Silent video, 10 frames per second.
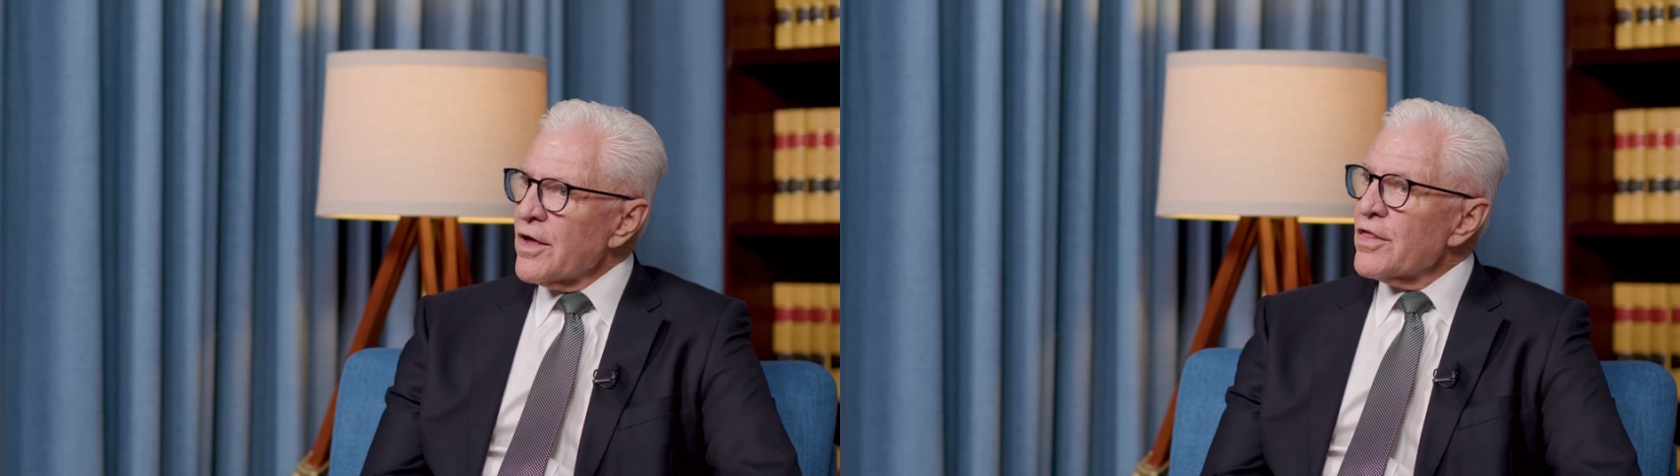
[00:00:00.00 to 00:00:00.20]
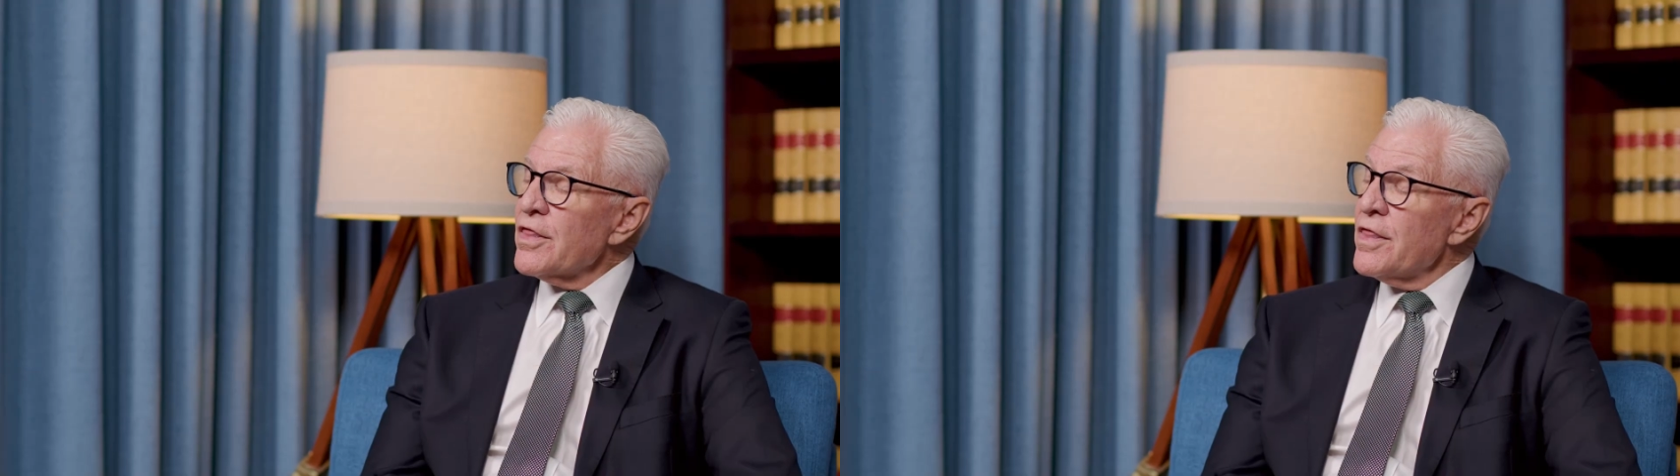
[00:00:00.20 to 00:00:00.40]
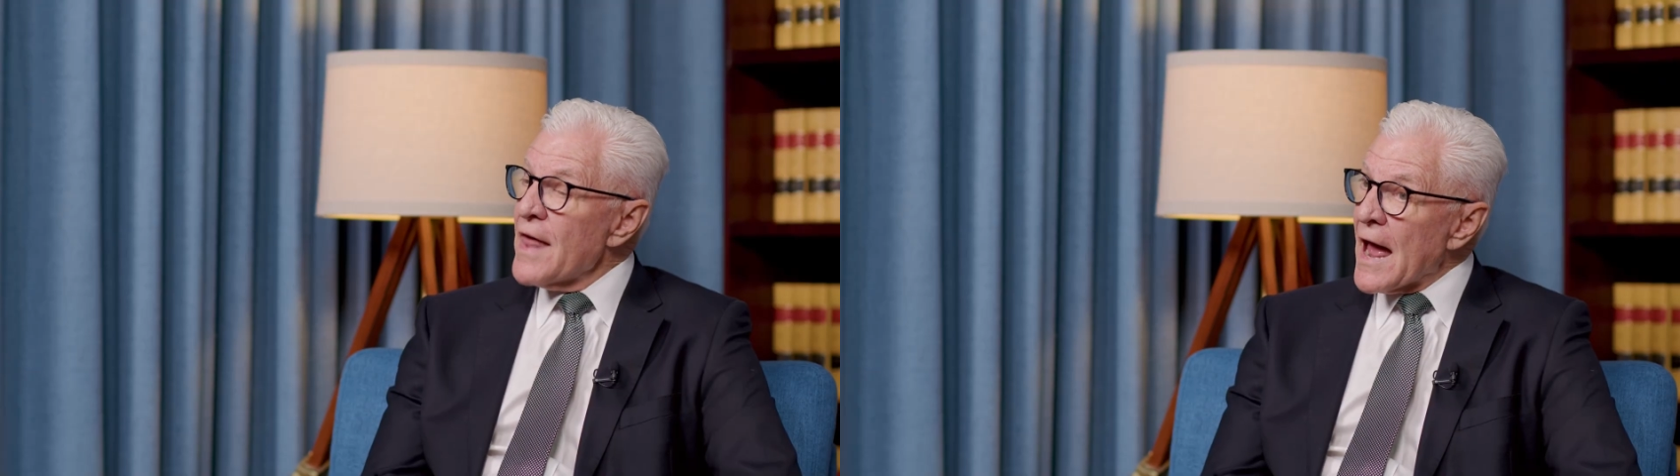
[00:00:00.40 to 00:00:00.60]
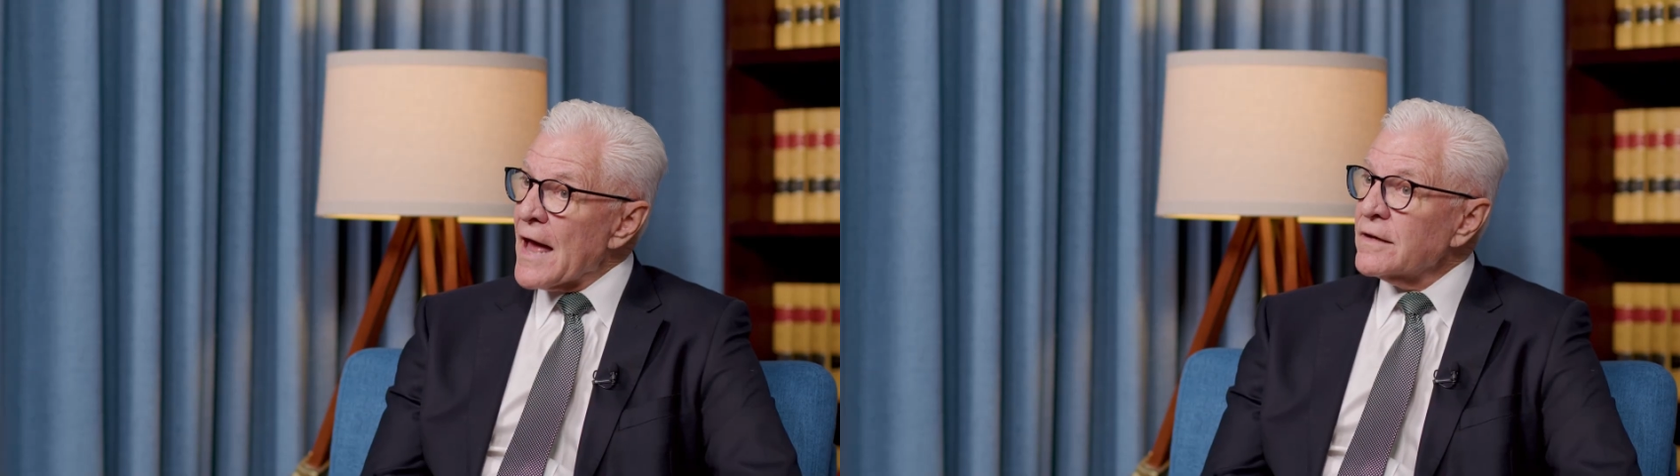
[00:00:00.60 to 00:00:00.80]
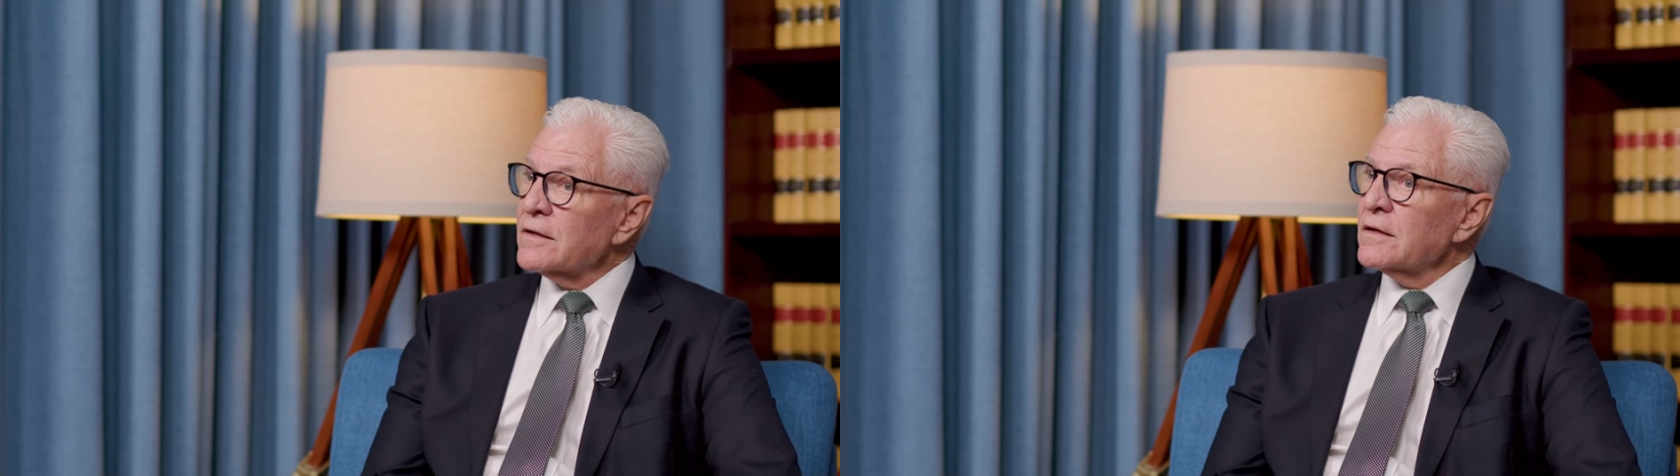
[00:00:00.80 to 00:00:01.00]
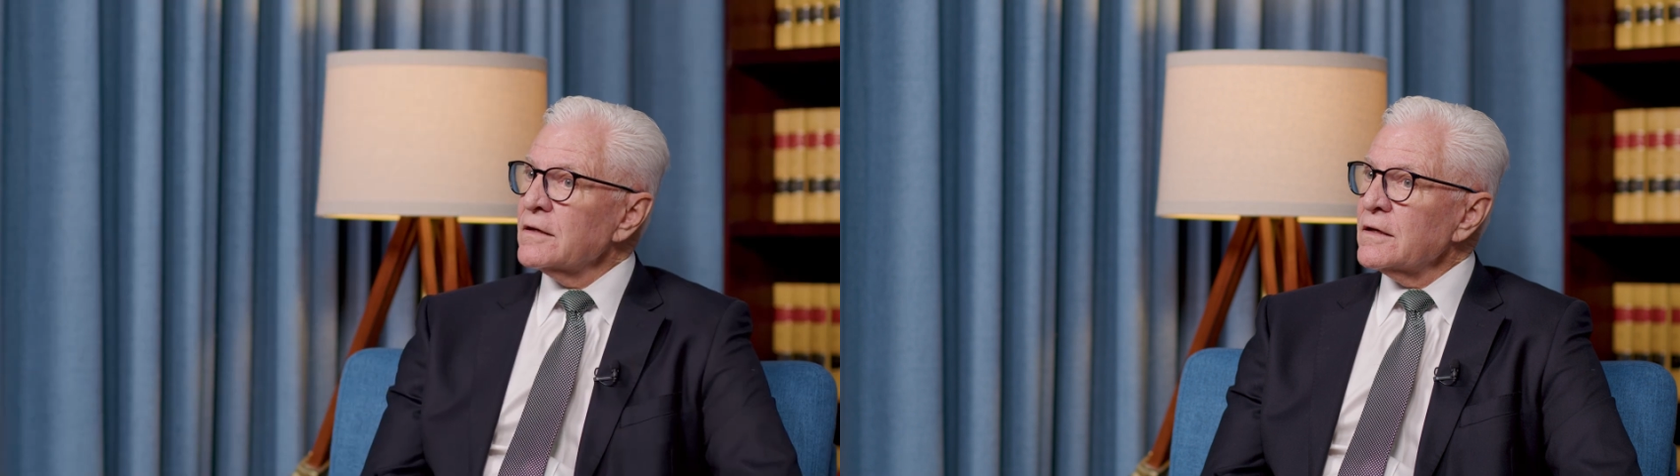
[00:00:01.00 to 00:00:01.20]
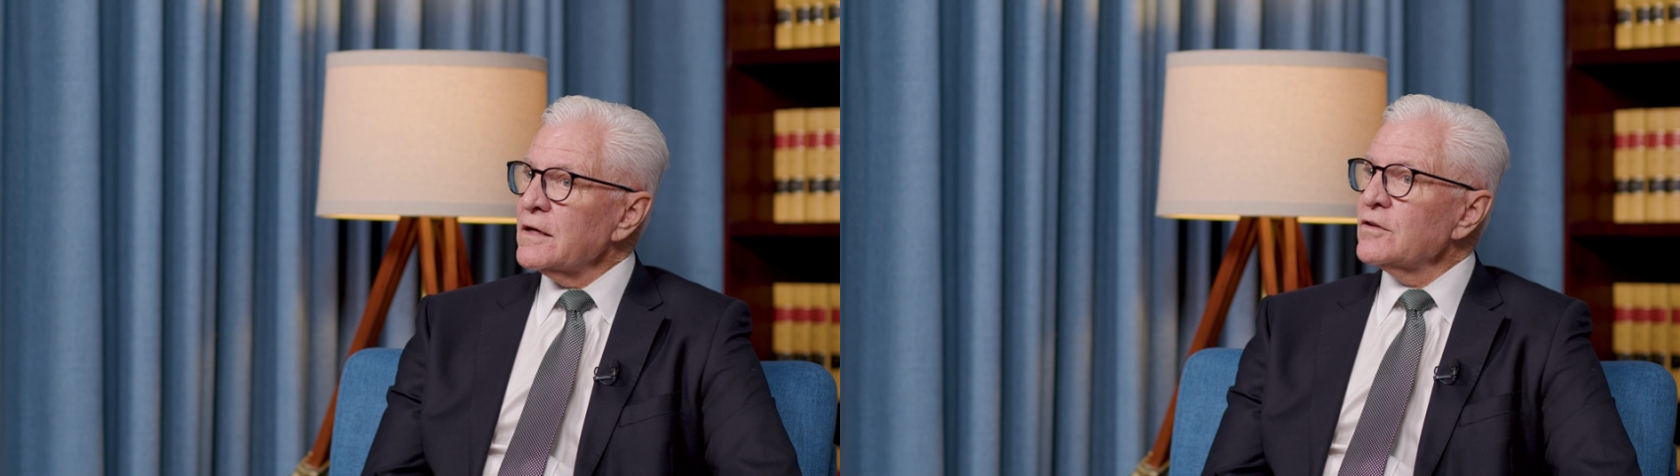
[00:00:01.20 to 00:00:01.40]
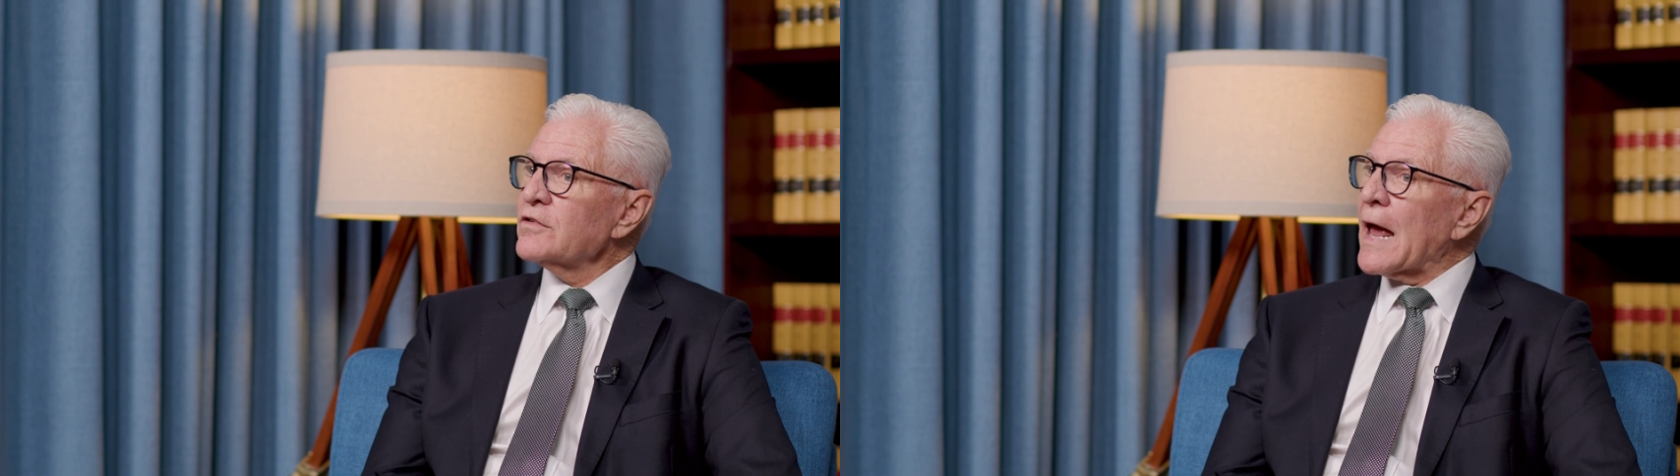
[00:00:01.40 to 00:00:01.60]
That
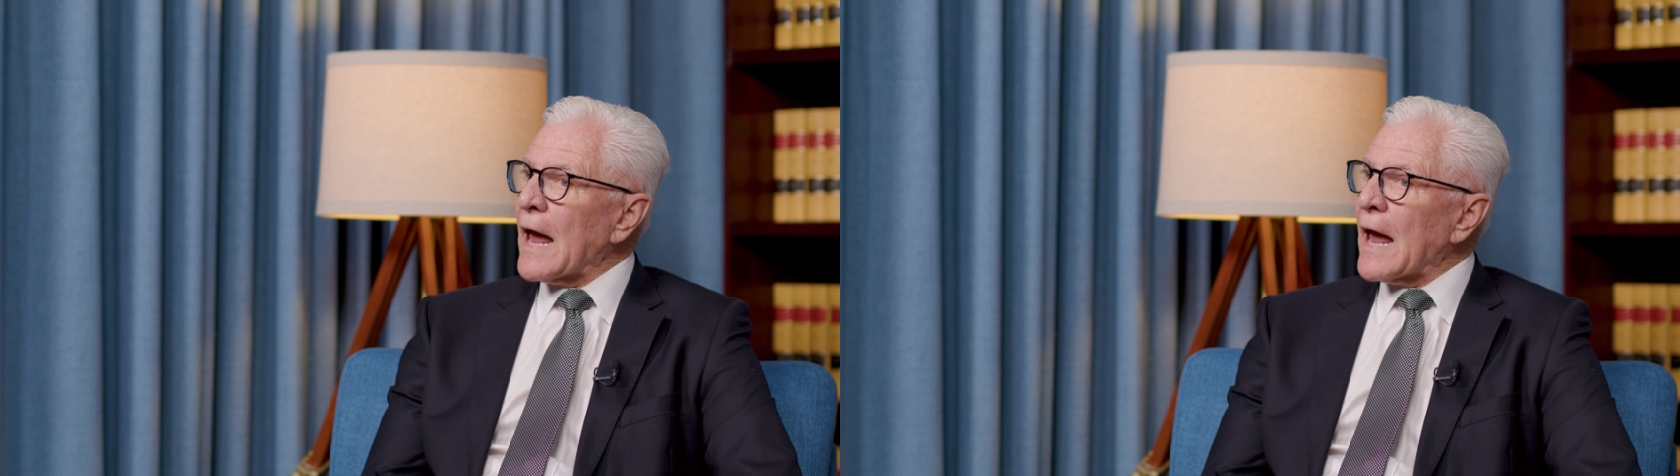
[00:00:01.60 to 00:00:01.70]
is